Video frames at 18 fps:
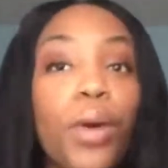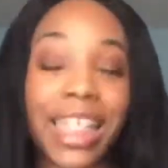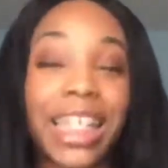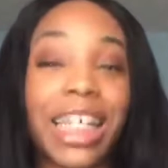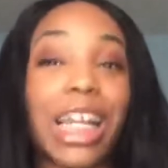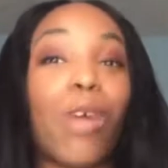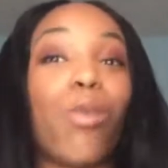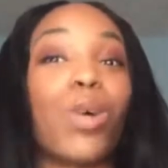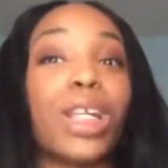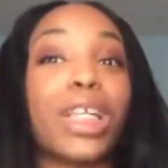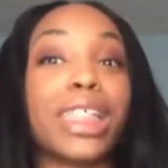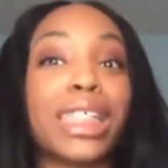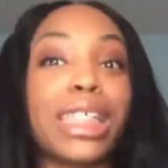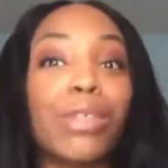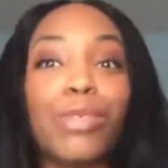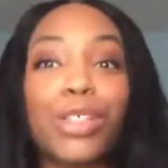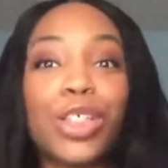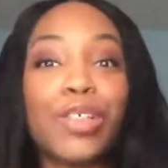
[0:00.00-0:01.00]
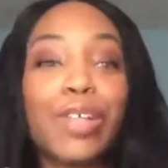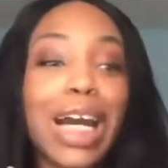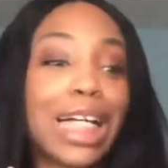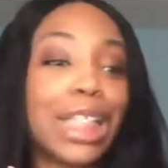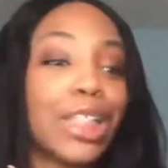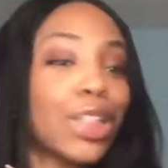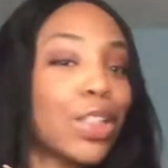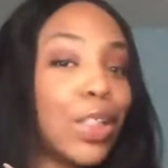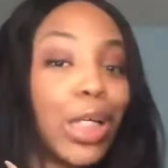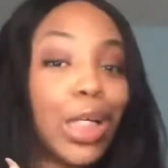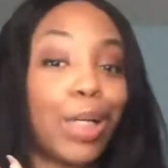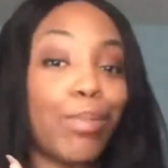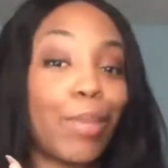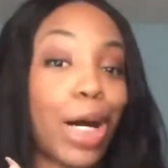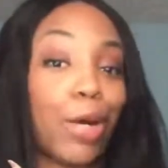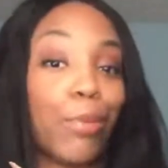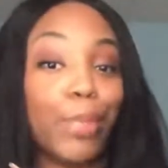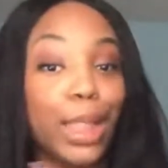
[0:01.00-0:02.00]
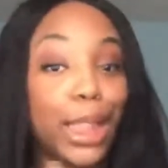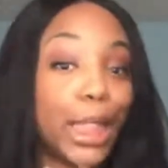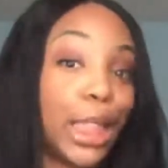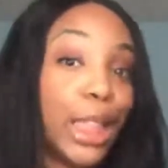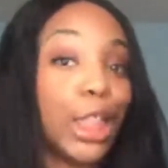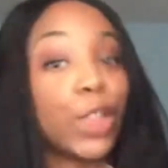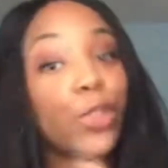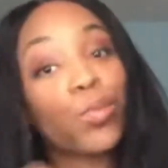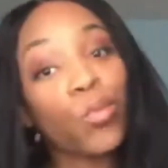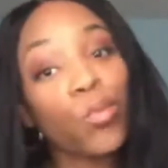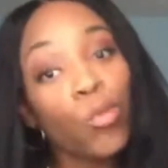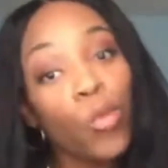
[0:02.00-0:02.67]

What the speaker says: and I want to see what you guys talk about, because